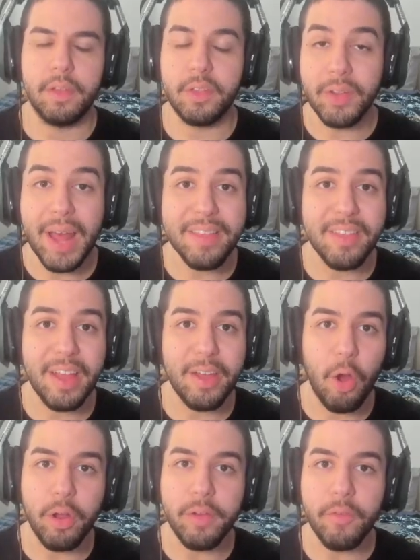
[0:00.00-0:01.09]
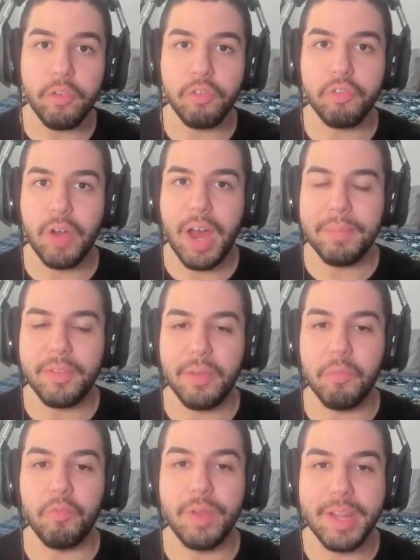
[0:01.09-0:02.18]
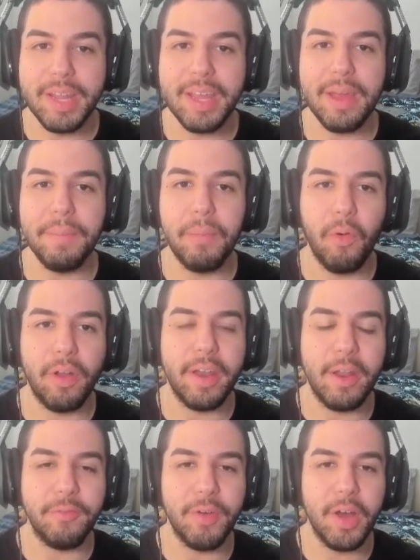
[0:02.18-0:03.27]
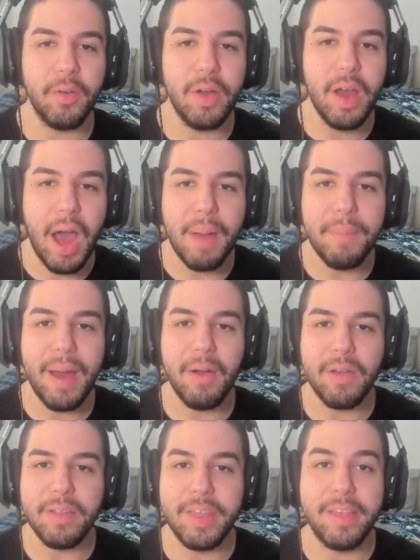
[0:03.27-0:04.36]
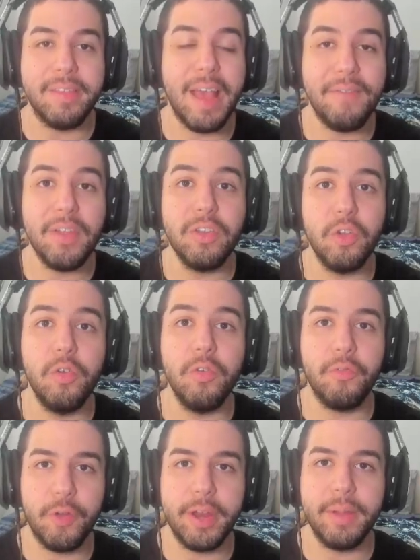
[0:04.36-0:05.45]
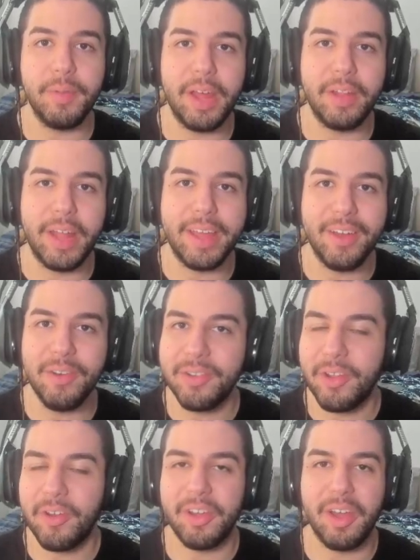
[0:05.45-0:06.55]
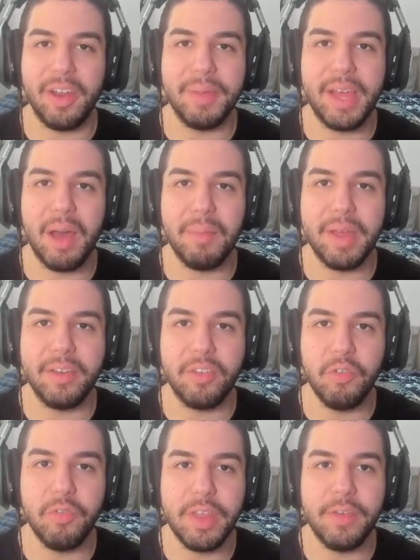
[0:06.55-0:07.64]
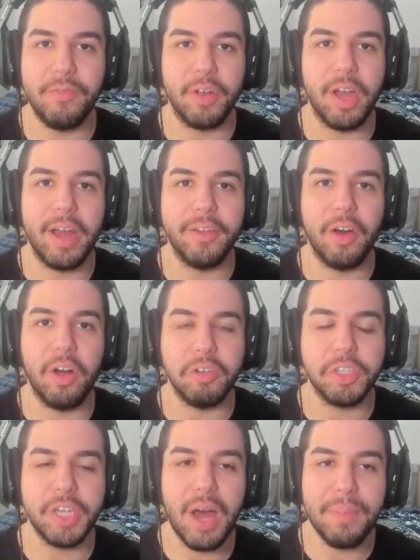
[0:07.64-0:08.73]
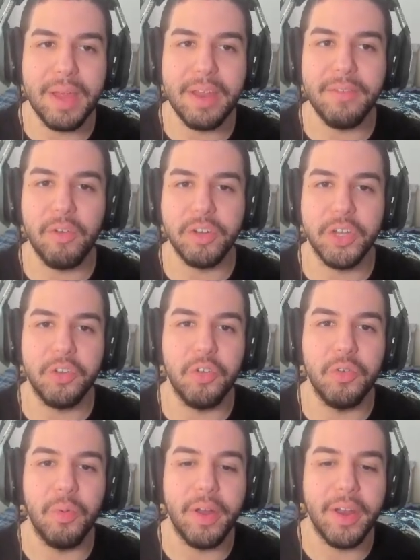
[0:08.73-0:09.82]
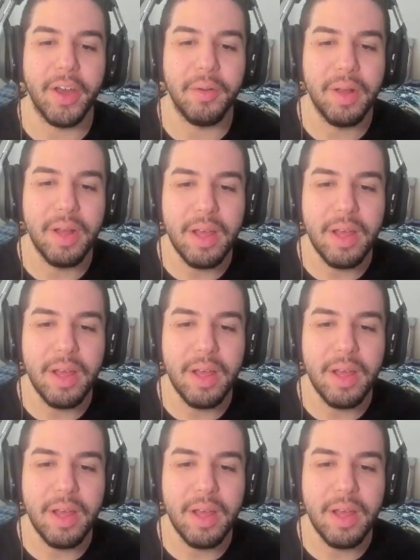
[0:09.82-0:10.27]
So last night, Hoyoverse dropped some really important info about the 7 new free-to-play light cones that are going to be coming to the Forgotten Hall shop in version 2.0.